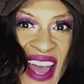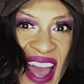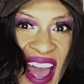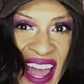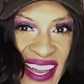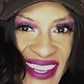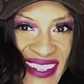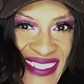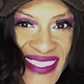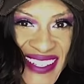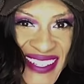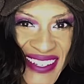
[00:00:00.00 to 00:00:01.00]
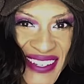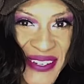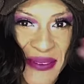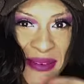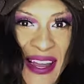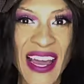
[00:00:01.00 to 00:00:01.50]
Hi YouTube,
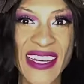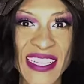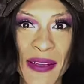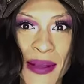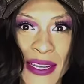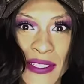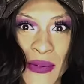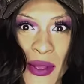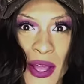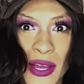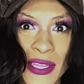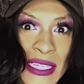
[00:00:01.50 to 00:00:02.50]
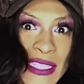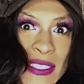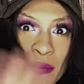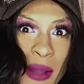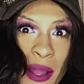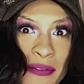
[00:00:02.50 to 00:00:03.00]
how's everybody doing on this
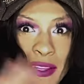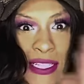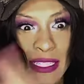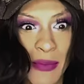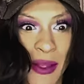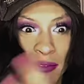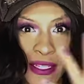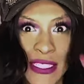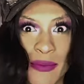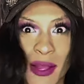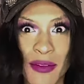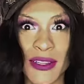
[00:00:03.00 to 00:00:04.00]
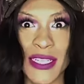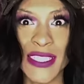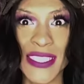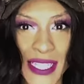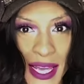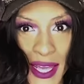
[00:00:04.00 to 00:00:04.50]
marvelous
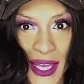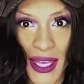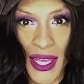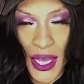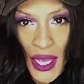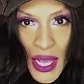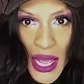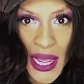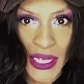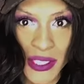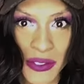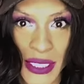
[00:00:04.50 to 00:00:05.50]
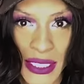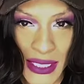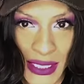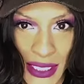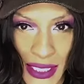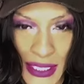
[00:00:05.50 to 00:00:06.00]
day? As you can
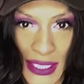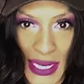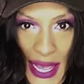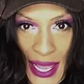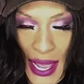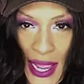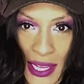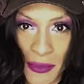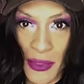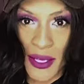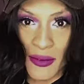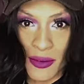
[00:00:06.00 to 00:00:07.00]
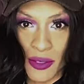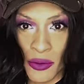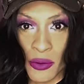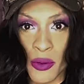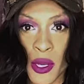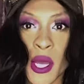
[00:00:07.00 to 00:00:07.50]
see, today I am giving
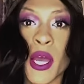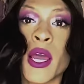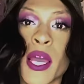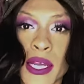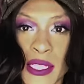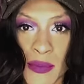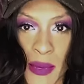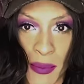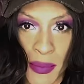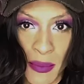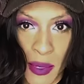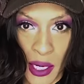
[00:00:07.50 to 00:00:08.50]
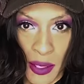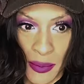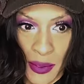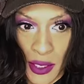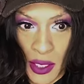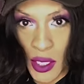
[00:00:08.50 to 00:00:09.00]
you Itsbambii
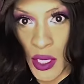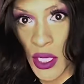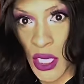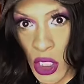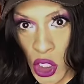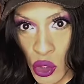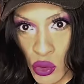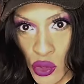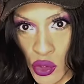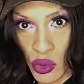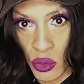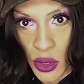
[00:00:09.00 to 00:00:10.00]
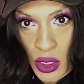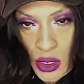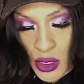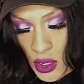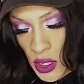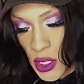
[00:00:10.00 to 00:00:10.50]
barbecue. Get used to it.
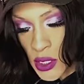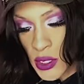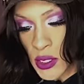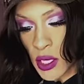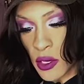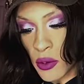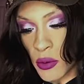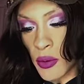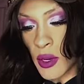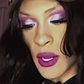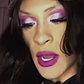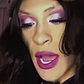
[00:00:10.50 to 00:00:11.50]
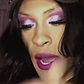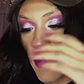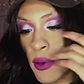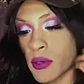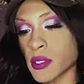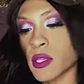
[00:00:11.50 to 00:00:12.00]
So I
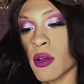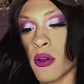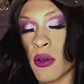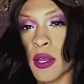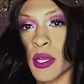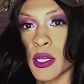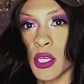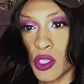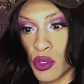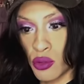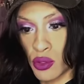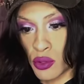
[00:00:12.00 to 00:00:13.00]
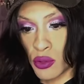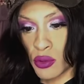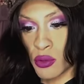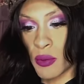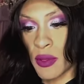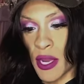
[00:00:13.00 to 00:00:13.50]
posted on
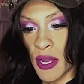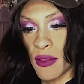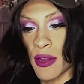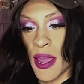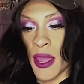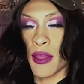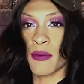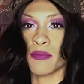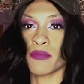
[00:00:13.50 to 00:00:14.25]
YouTube the other day